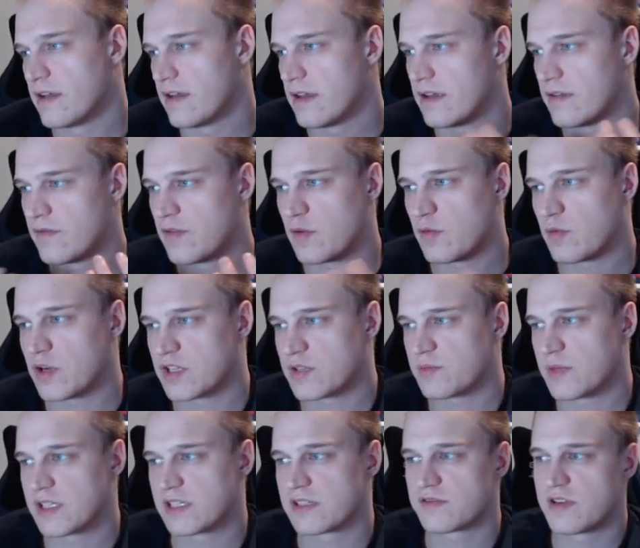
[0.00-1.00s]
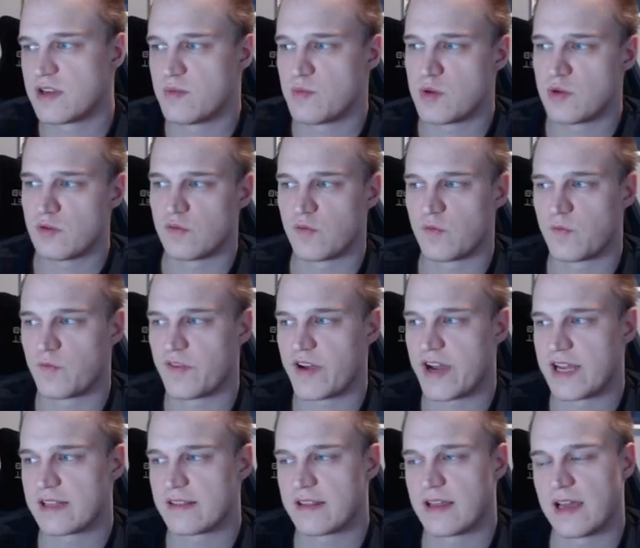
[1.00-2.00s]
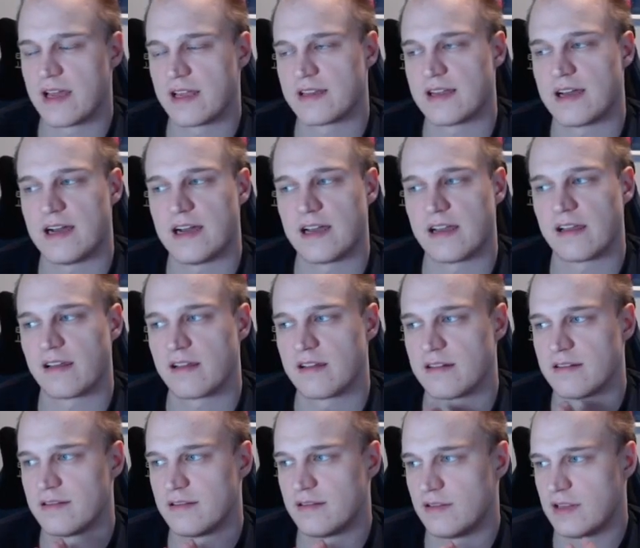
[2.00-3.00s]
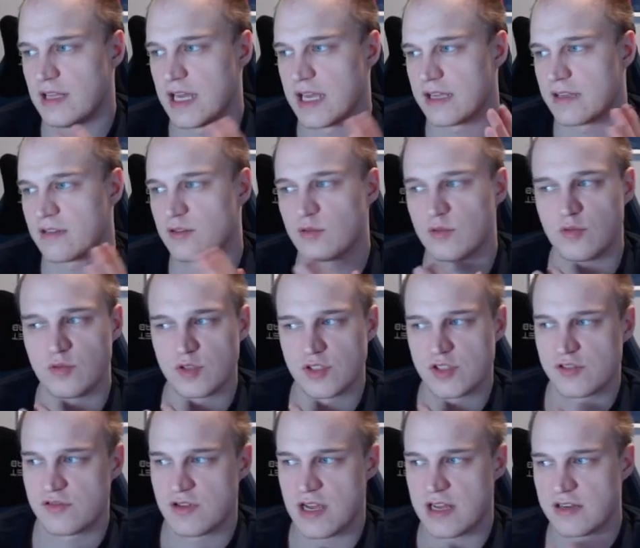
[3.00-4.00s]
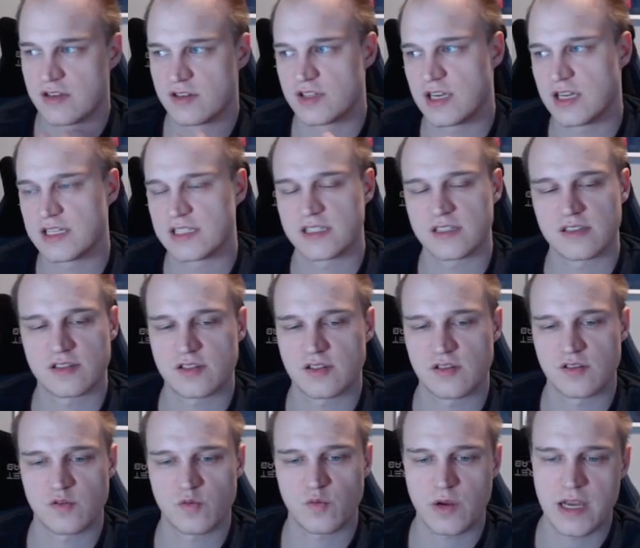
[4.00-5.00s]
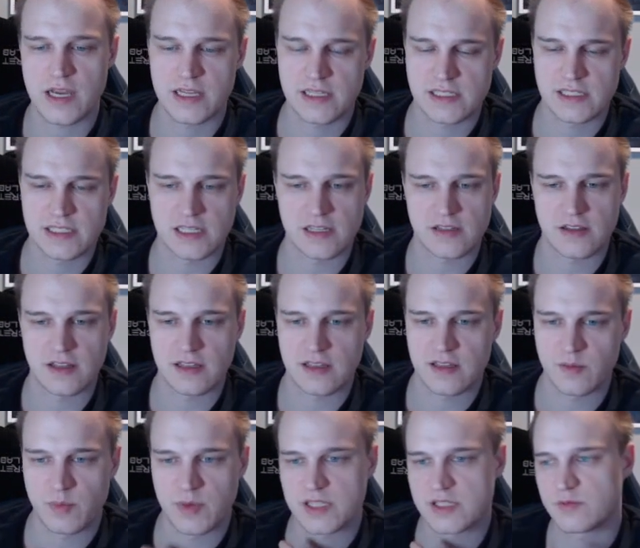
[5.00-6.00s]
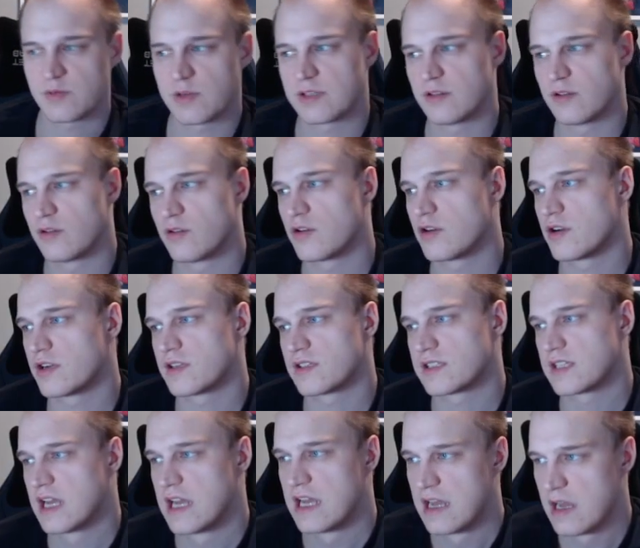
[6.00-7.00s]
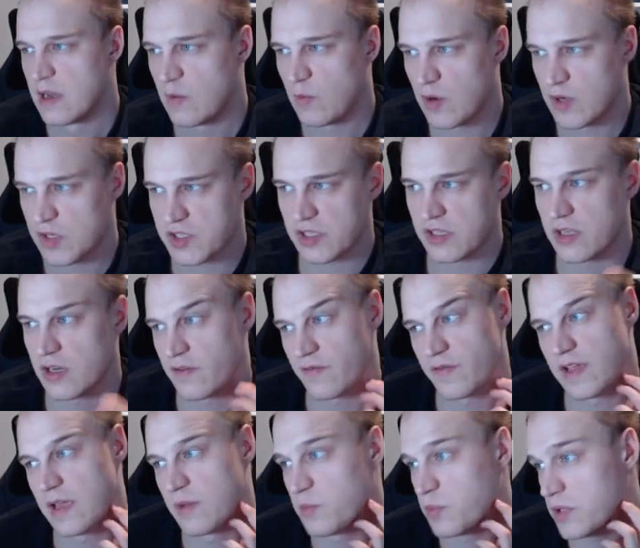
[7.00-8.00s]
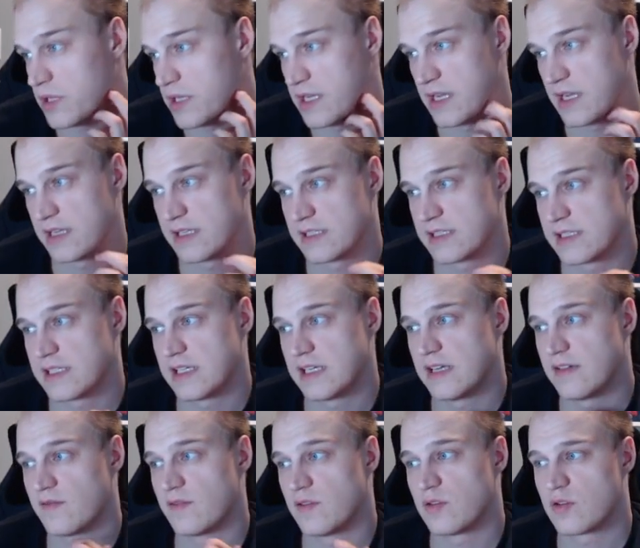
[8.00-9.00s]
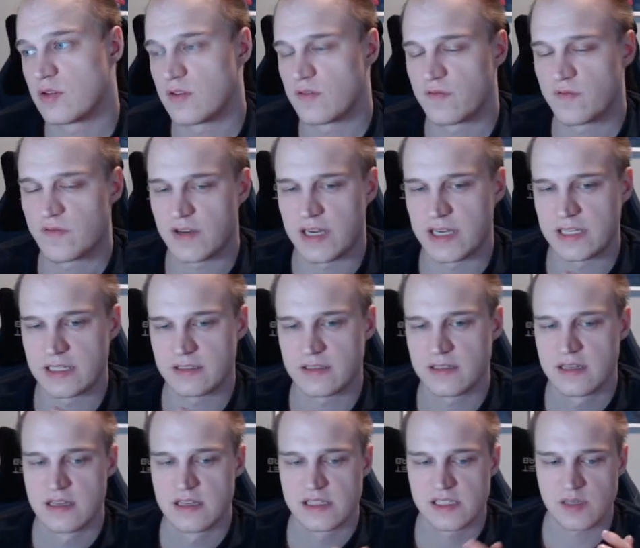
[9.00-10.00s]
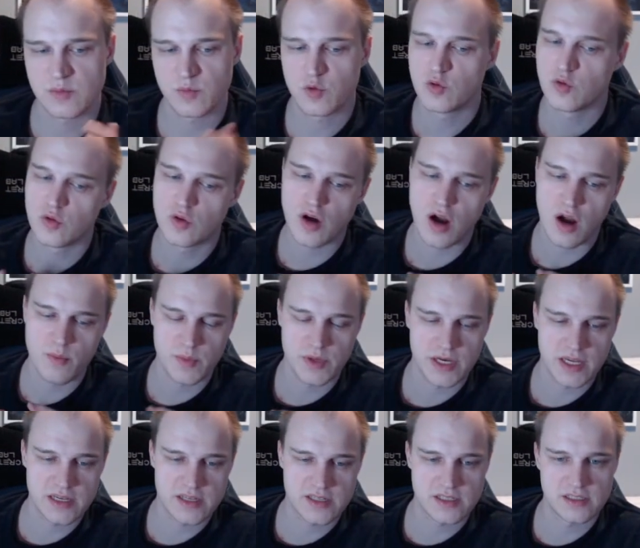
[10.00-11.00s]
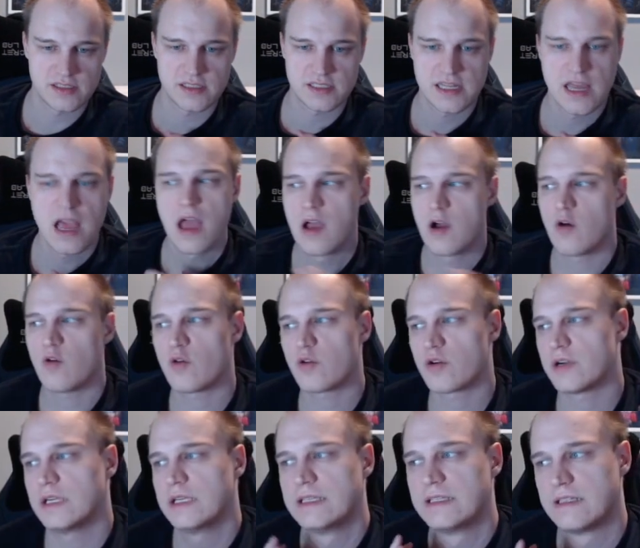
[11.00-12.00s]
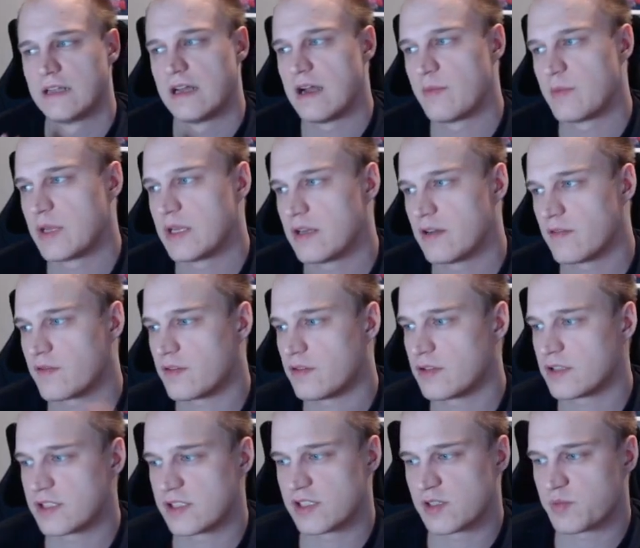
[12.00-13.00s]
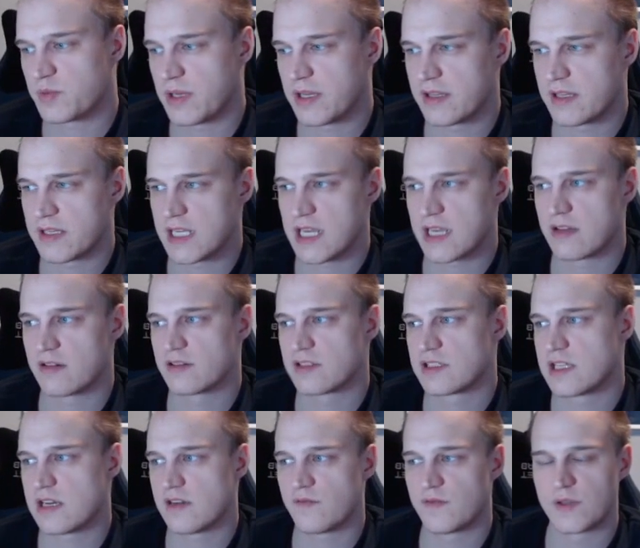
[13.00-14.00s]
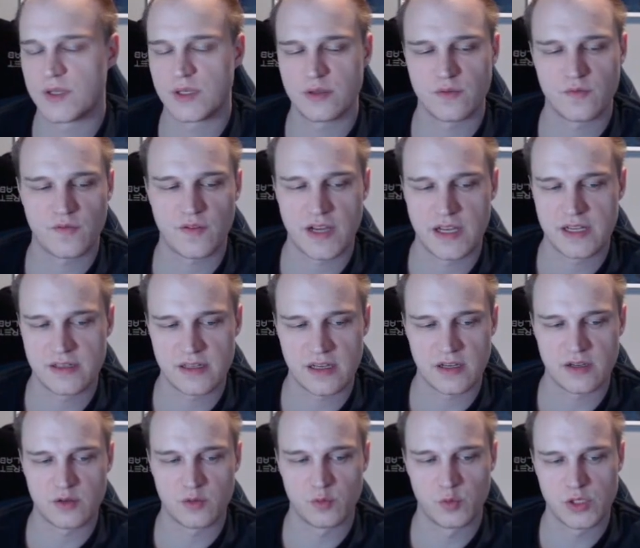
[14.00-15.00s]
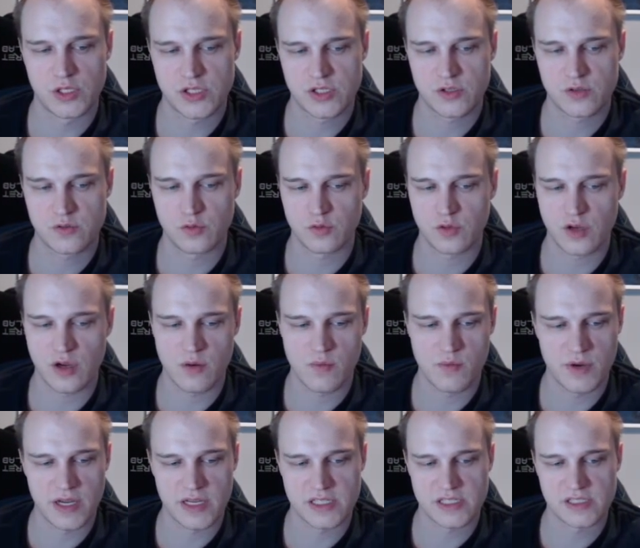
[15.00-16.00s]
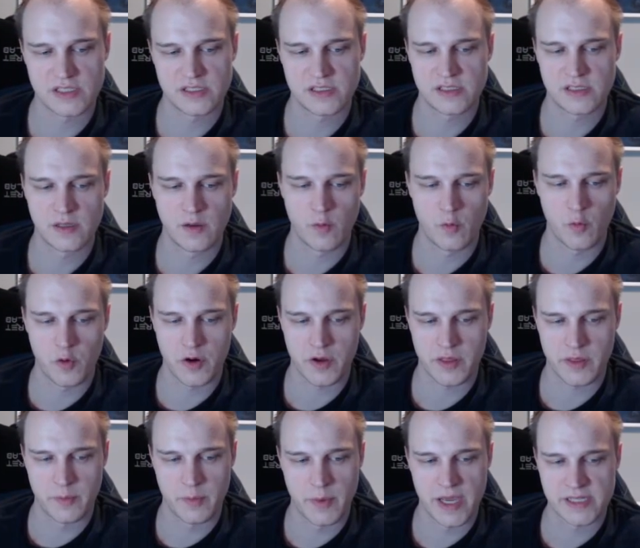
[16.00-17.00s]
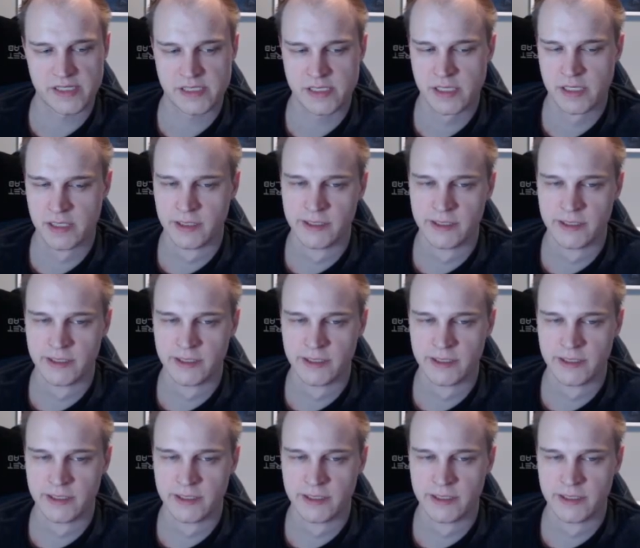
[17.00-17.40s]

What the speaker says: if you watch my stream, you'll find that I like to strategize in certain ways, and I think the best way to learn is watch a lot of gameplay and see if you can find some cool combinations. Or, I mean, of course, just play the deck yourself and you'll find out which cool combinations work the best.